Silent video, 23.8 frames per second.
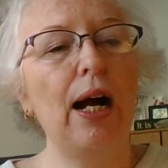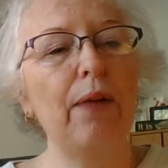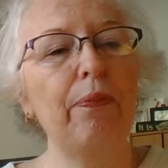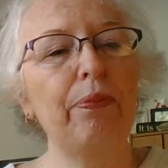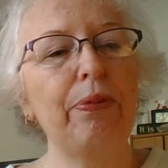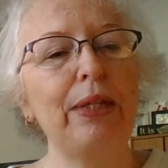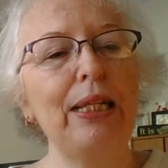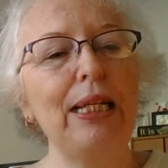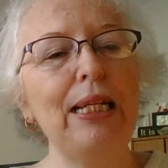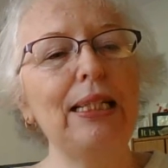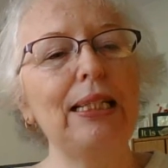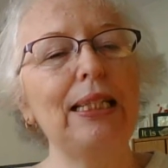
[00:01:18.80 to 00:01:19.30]

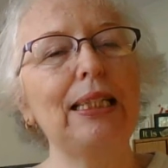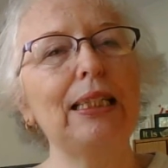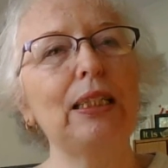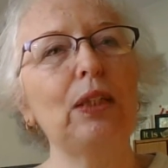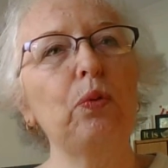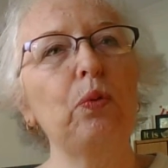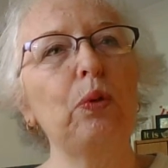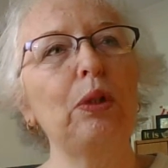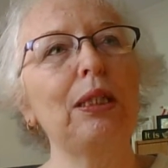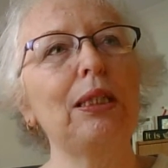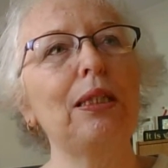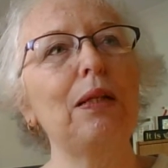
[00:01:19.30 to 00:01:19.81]
did
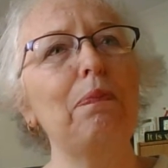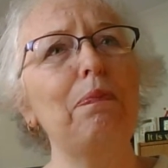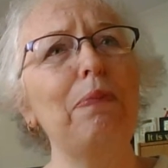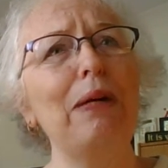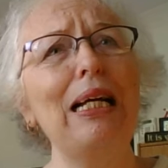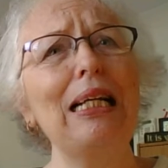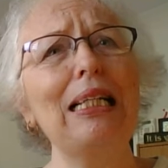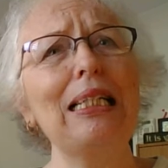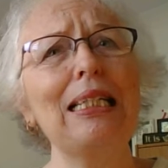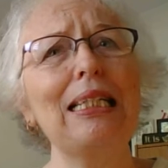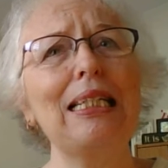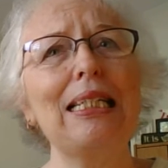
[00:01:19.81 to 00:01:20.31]
this with the
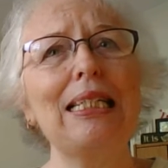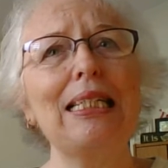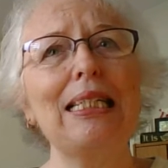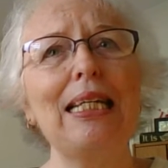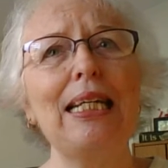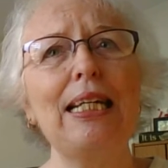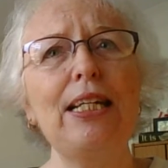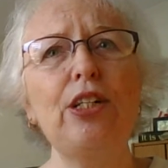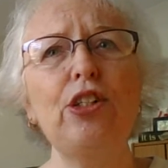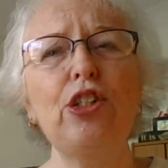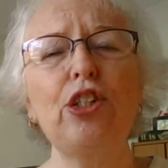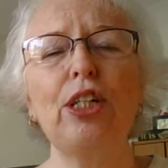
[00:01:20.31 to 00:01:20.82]
best
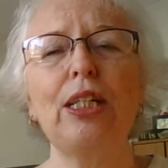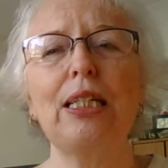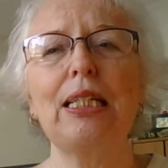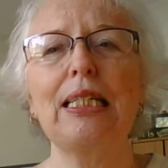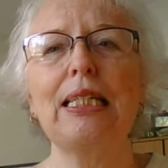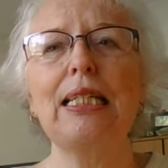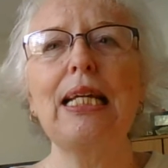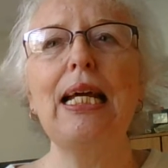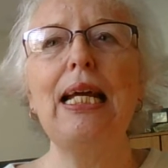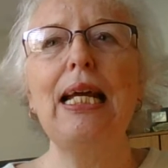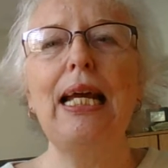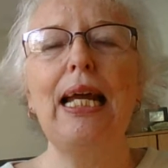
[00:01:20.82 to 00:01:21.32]

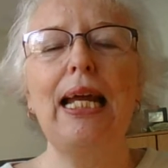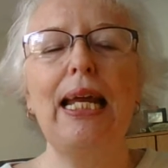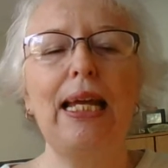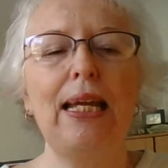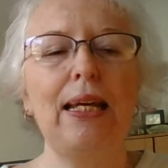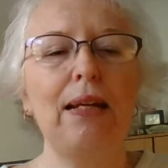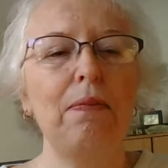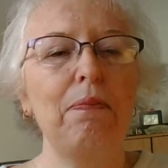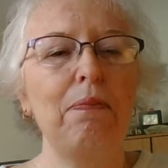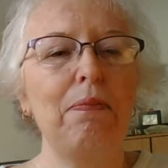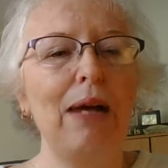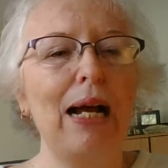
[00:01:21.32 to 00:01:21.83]
intentions
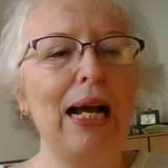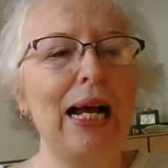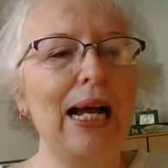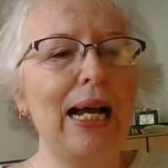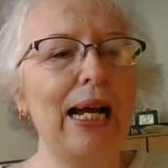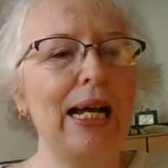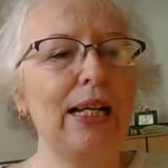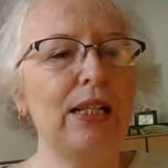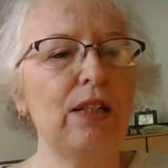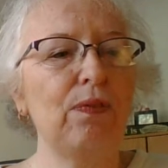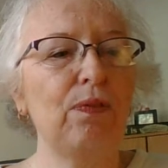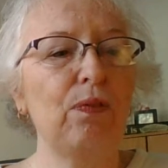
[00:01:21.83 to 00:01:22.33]
in
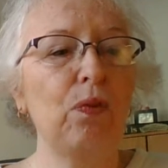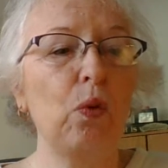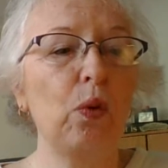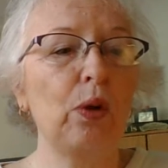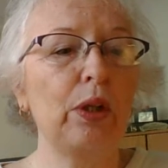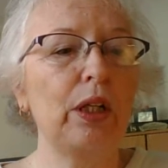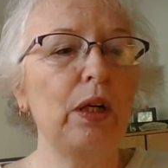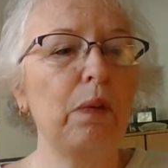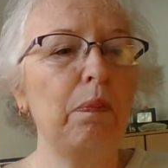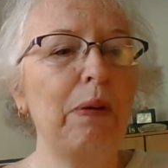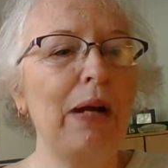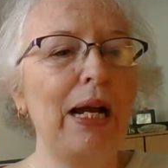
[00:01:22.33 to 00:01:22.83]
mind for
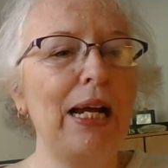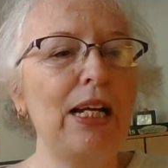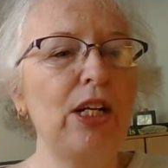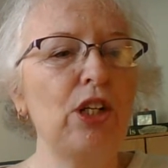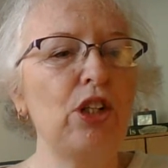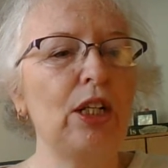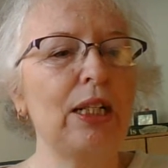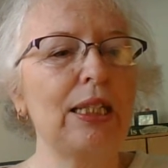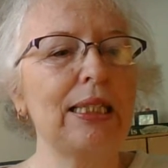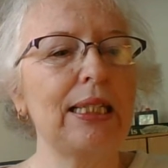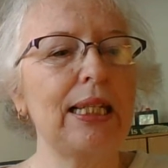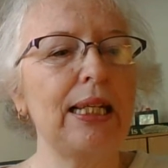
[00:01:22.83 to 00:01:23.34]
their
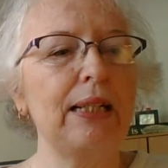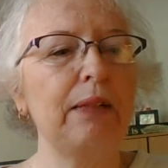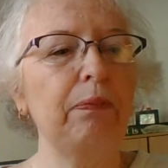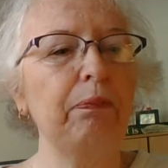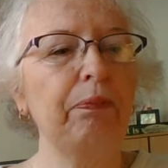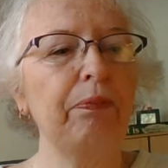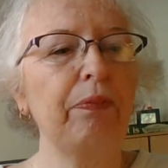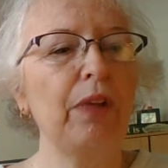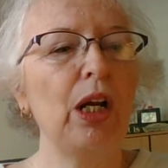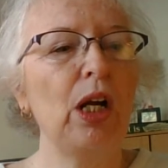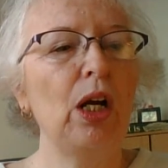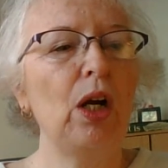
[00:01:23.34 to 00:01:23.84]
patients.
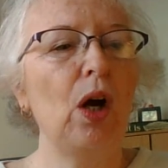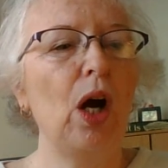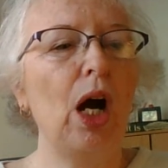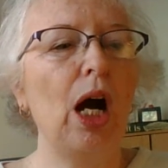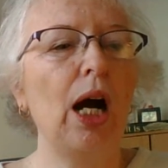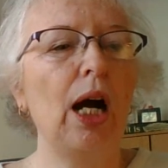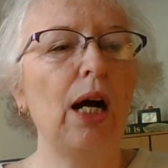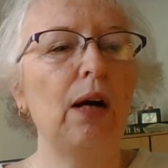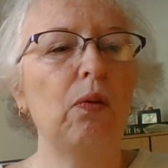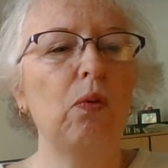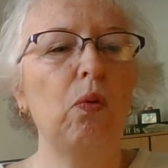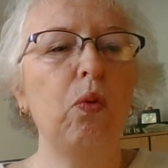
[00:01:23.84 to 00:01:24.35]
And
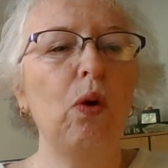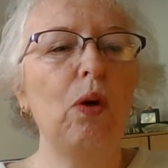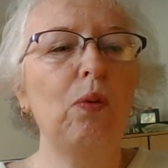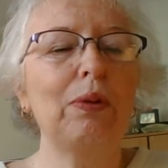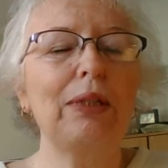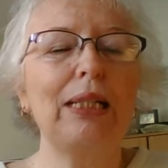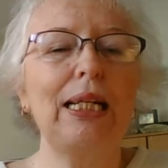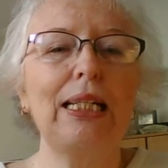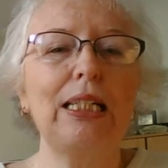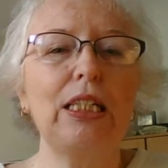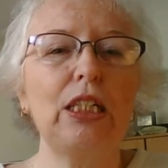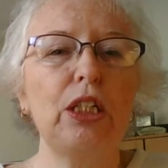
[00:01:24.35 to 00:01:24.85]
what
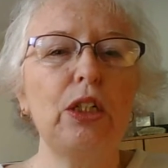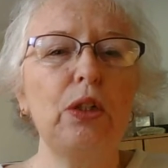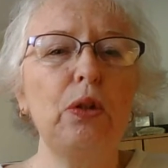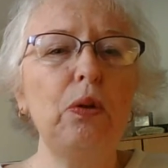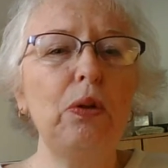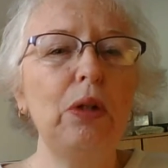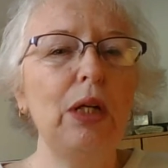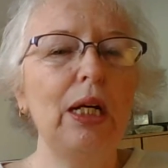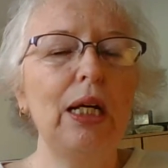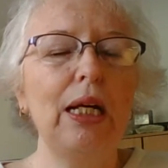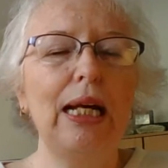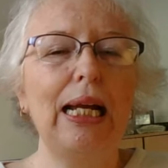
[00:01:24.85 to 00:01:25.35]
would they do?
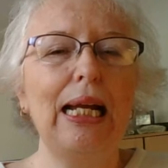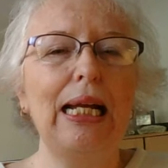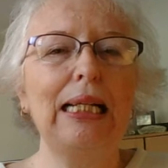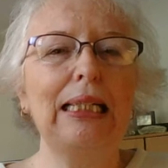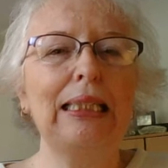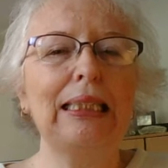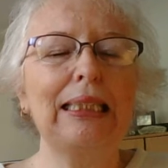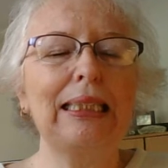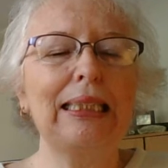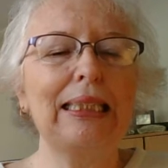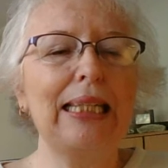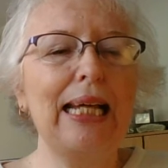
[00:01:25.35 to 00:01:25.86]

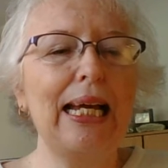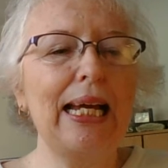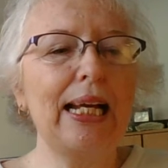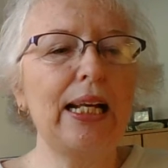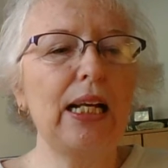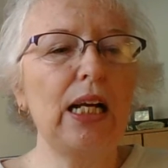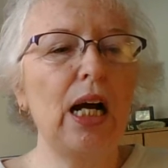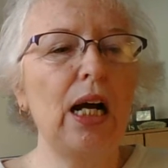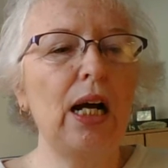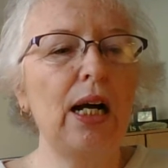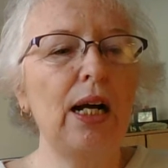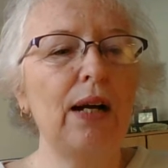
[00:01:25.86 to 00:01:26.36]
Instead
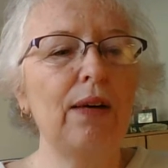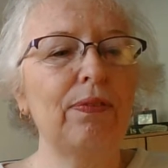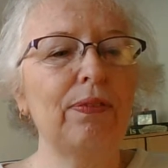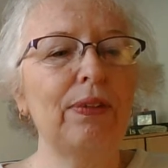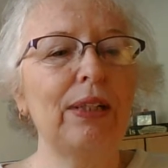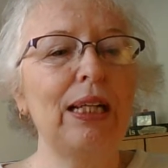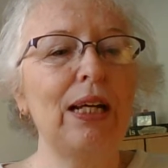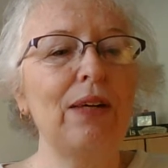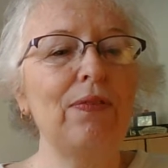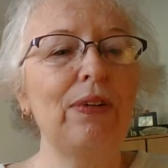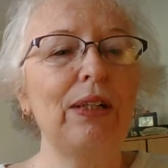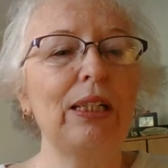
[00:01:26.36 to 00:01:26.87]
of
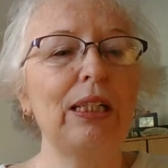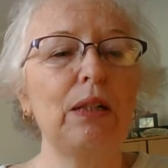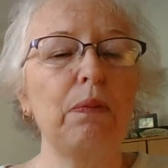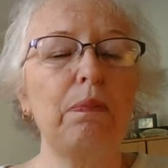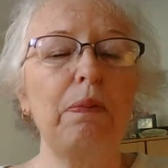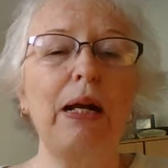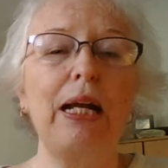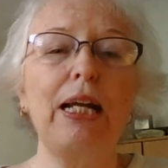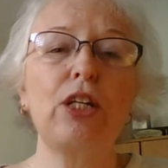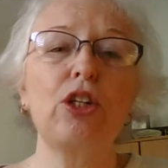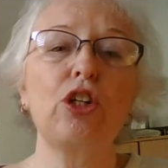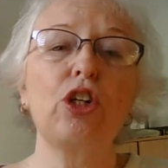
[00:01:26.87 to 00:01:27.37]
giving the
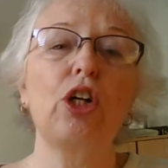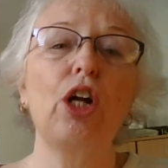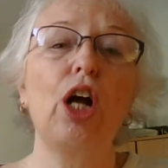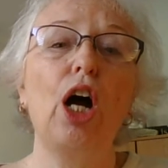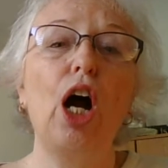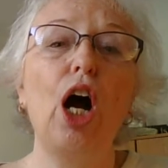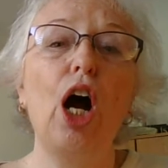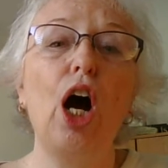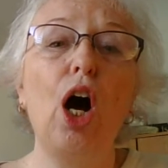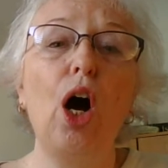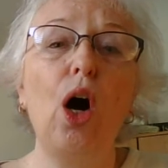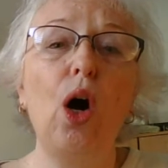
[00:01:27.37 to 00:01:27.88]
patient
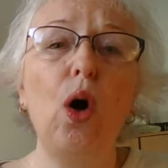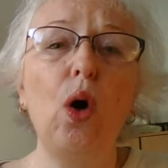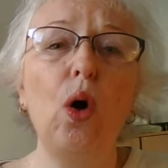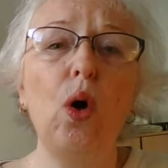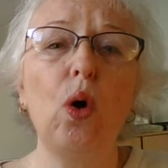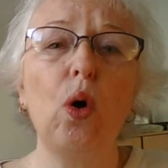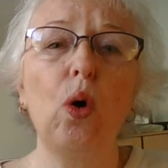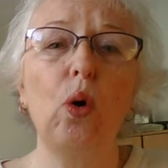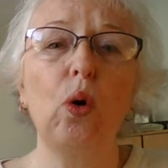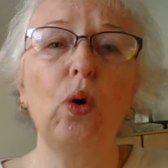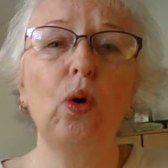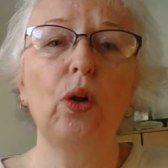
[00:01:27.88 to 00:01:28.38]

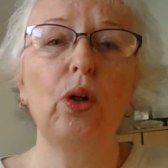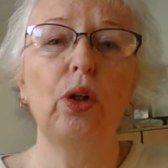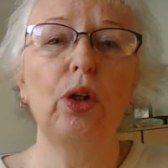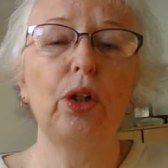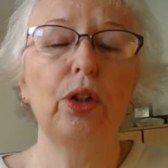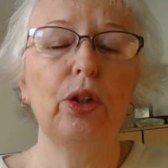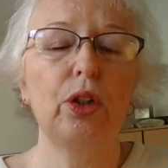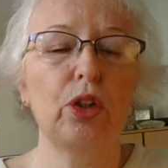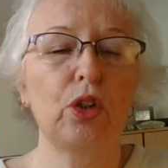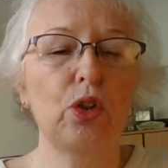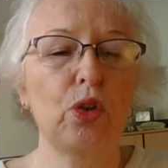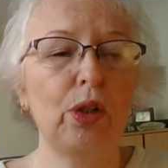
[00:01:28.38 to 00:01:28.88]
all
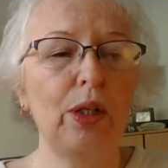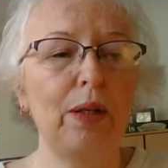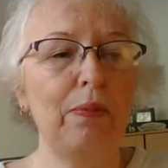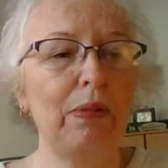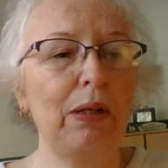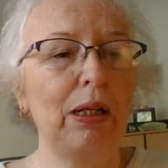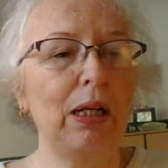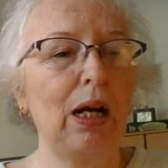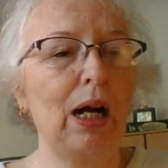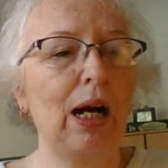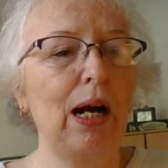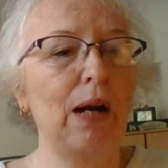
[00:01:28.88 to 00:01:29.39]
the
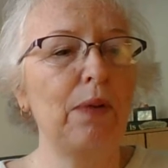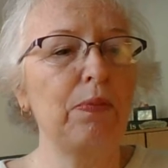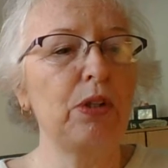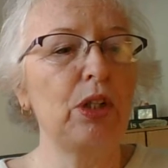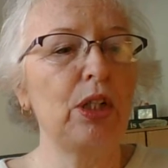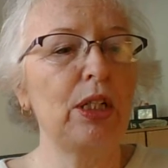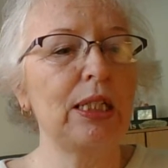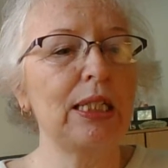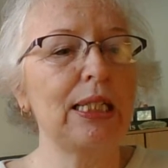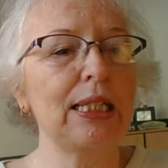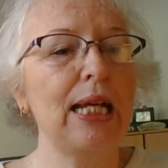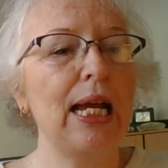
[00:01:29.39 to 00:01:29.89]
treatment
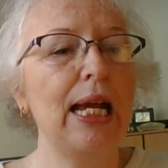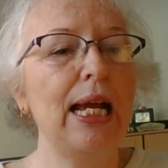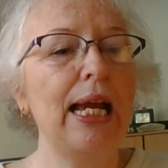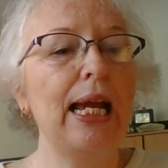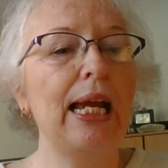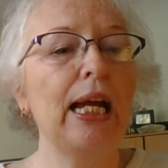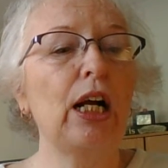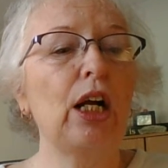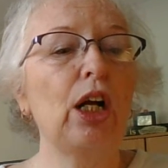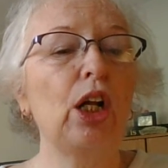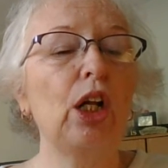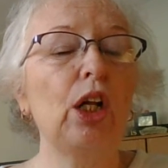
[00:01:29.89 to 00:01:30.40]
options,
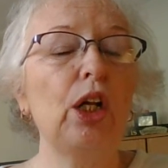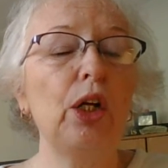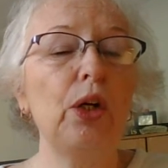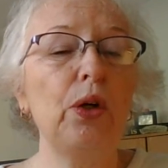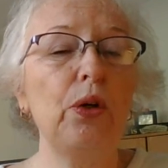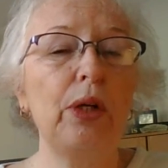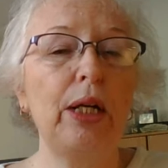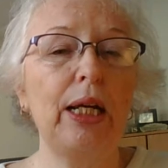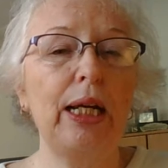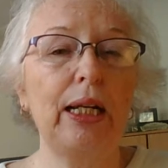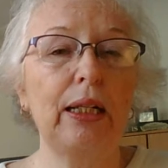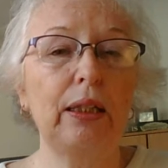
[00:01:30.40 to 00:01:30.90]

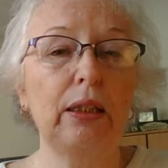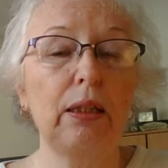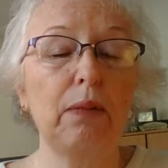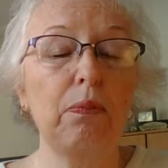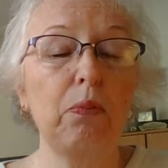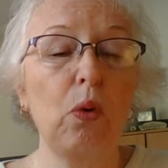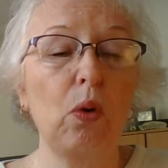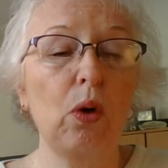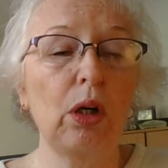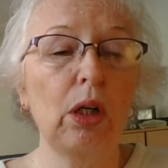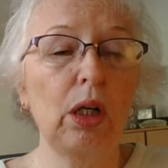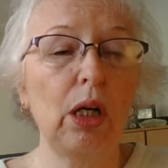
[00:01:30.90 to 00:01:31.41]
including the
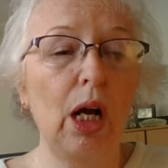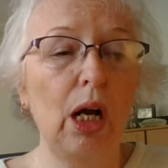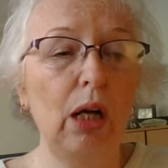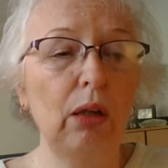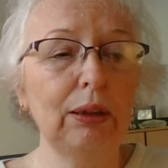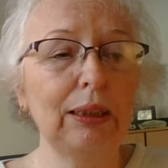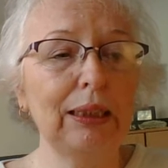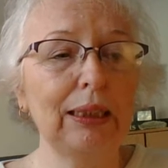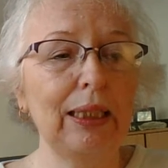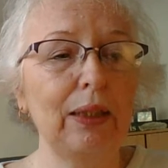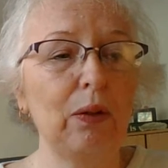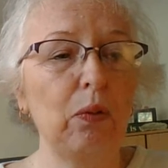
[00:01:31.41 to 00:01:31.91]
more
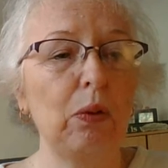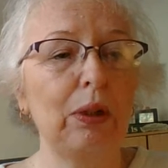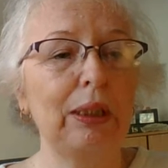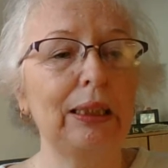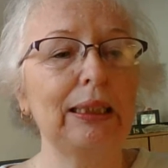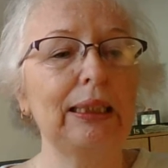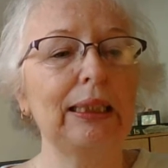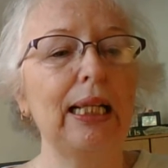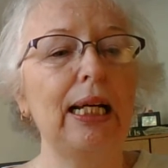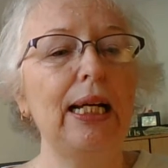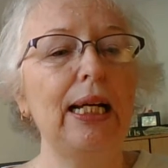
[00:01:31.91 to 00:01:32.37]
costly ones,